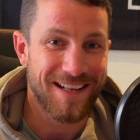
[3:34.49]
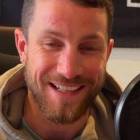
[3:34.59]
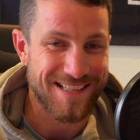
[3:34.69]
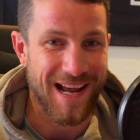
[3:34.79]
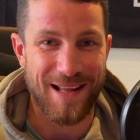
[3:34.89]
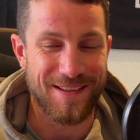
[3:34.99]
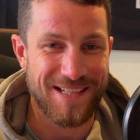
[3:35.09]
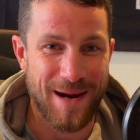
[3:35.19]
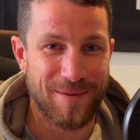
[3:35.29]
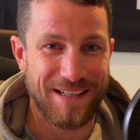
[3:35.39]
it's the
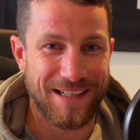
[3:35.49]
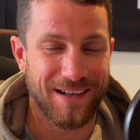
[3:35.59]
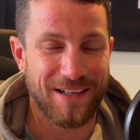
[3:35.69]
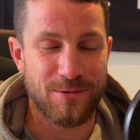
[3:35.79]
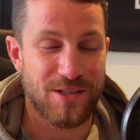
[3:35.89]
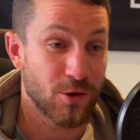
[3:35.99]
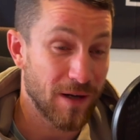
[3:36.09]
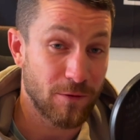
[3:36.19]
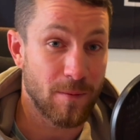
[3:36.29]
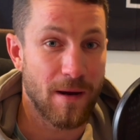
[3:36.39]
time of the year, and it was a
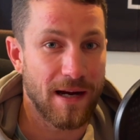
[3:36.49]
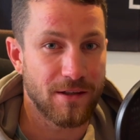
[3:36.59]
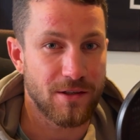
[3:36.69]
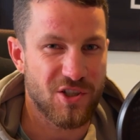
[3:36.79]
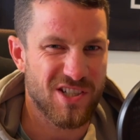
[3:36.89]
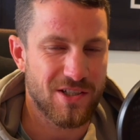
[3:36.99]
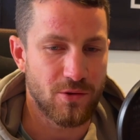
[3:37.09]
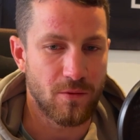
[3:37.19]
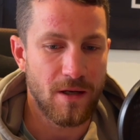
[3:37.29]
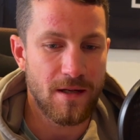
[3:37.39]
great reminder just
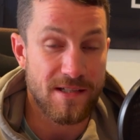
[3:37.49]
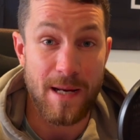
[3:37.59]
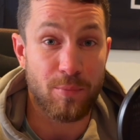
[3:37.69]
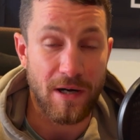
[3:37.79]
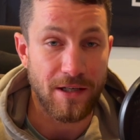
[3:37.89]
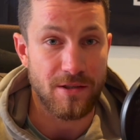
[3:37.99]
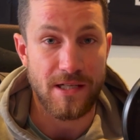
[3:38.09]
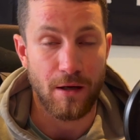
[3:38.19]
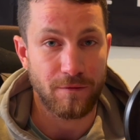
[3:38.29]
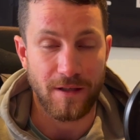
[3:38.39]
to separate yourself.